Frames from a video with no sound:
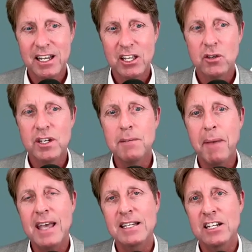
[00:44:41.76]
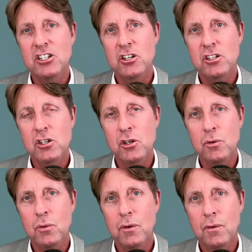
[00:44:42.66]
you need to pay attention to